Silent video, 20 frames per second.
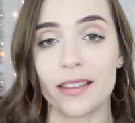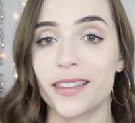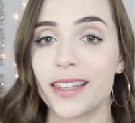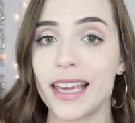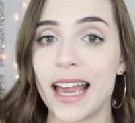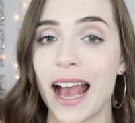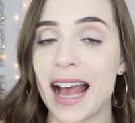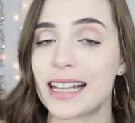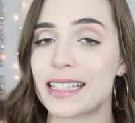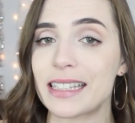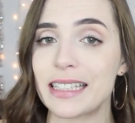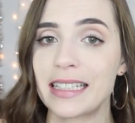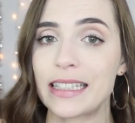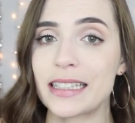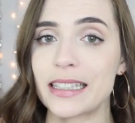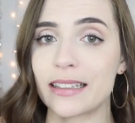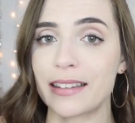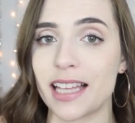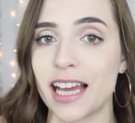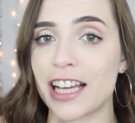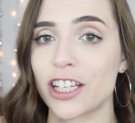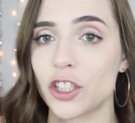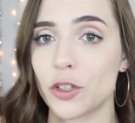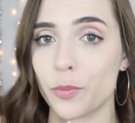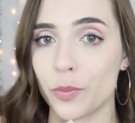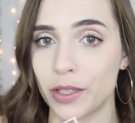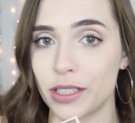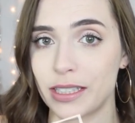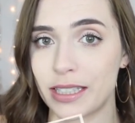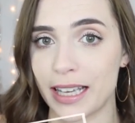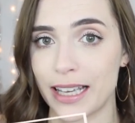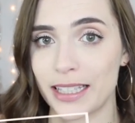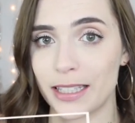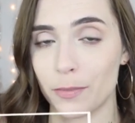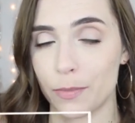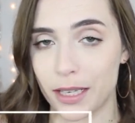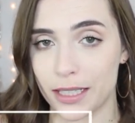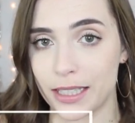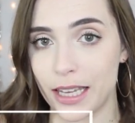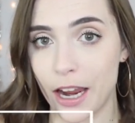the Essence Lash Princess
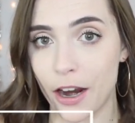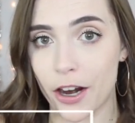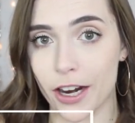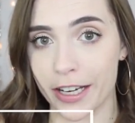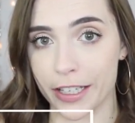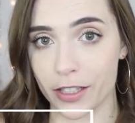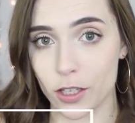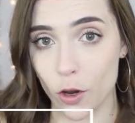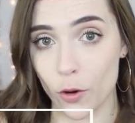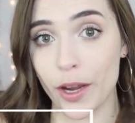Mascaras.